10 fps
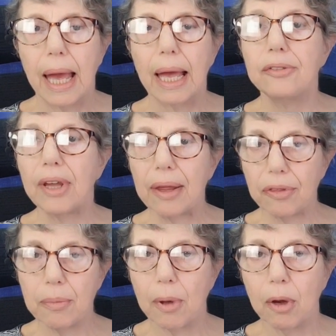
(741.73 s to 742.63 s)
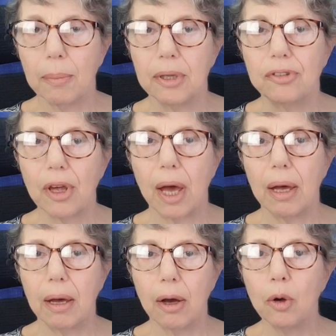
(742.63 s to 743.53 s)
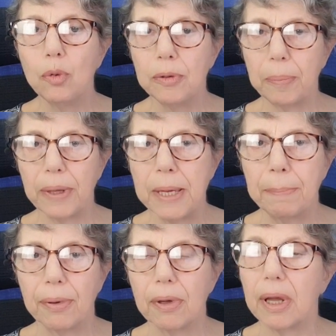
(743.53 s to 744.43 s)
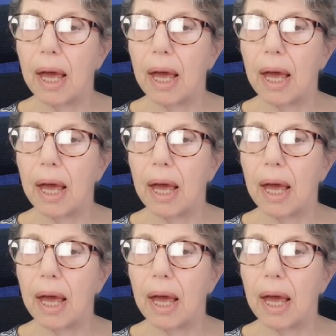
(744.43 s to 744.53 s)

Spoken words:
And at the moment, our own people